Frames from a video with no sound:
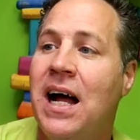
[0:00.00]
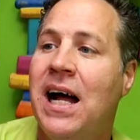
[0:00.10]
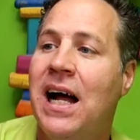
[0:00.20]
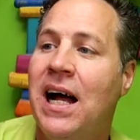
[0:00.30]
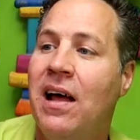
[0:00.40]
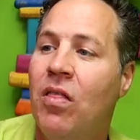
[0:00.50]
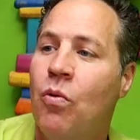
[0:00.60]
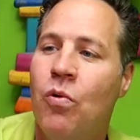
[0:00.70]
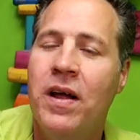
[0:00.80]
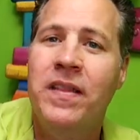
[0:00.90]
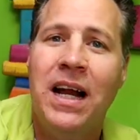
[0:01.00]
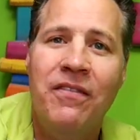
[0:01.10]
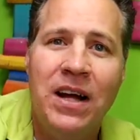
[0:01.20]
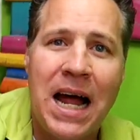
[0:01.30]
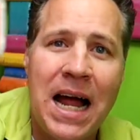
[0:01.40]
Uh, the one that
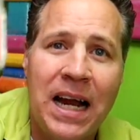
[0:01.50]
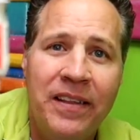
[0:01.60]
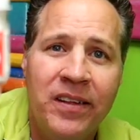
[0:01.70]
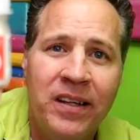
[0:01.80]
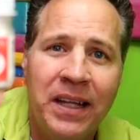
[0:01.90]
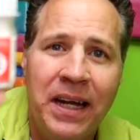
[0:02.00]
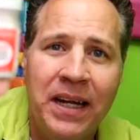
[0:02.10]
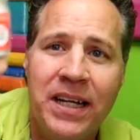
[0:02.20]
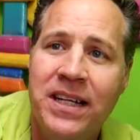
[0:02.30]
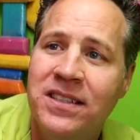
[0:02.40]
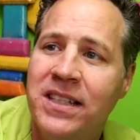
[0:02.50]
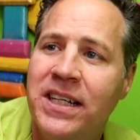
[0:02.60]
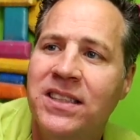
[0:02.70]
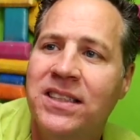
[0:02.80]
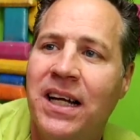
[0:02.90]
I've got in the link is
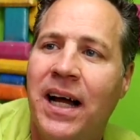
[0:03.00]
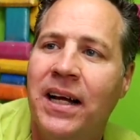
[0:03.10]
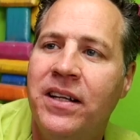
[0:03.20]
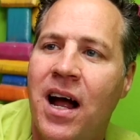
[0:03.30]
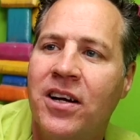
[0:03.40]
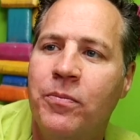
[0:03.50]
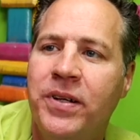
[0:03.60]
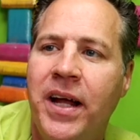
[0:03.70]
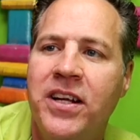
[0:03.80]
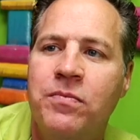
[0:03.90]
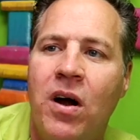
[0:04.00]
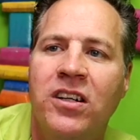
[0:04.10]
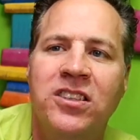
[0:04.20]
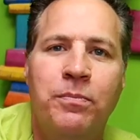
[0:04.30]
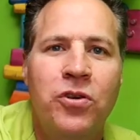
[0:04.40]
this uh, Doctor Ph
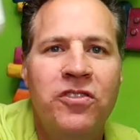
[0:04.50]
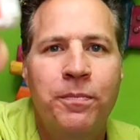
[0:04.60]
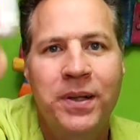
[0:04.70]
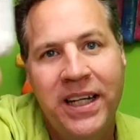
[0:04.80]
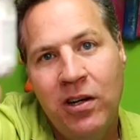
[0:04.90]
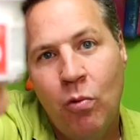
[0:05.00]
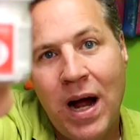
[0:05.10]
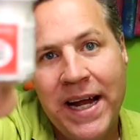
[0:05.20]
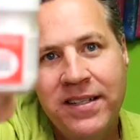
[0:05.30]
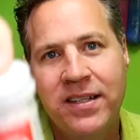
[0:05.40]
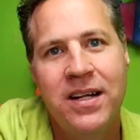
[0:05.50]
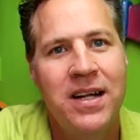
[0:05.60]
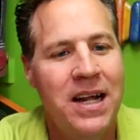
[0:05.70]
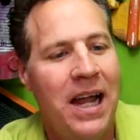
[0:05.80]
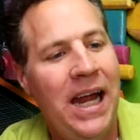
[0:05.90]
Martin's Proof Bleed White.
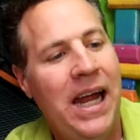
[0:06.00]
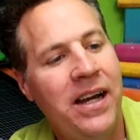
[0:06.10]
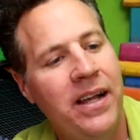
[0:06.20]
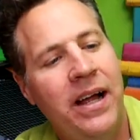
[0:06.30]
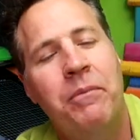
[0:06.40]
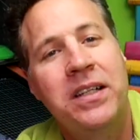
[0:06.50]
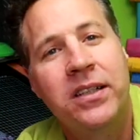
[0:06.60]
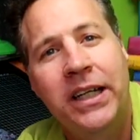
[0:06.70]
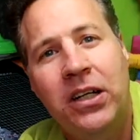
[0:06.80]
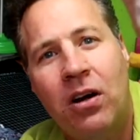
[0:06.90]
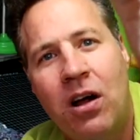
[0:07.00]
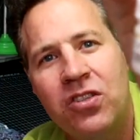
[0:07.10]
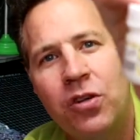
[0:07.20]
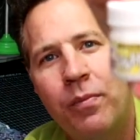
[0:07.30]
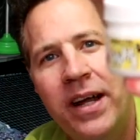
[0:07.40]
And, uh, but Deleter
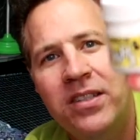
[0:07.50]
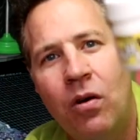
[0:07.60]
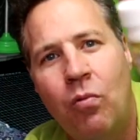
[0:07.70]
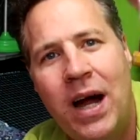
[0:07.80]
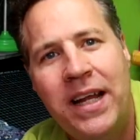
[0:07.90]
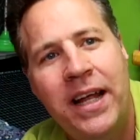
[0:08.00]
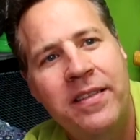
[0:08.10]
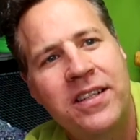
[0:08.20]
also makes a white ink.